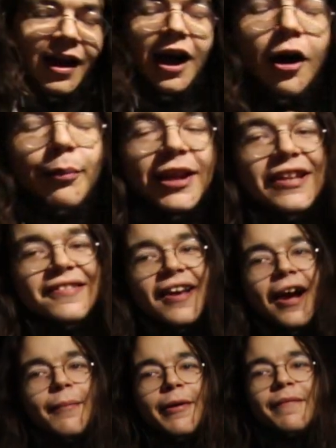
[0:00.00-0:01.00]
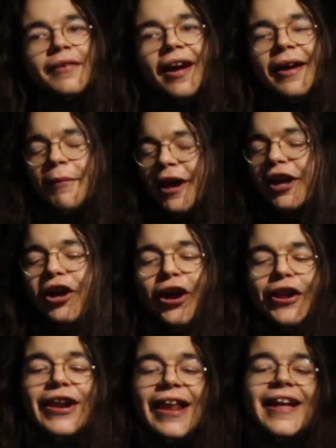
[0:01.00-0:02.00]
How many times am I
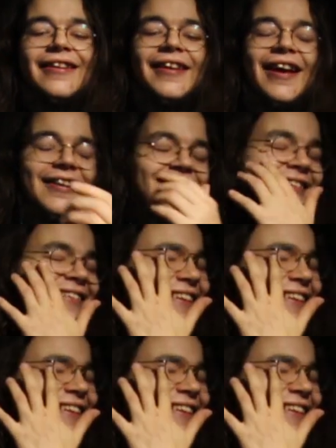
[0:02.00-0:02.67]
gonna land that?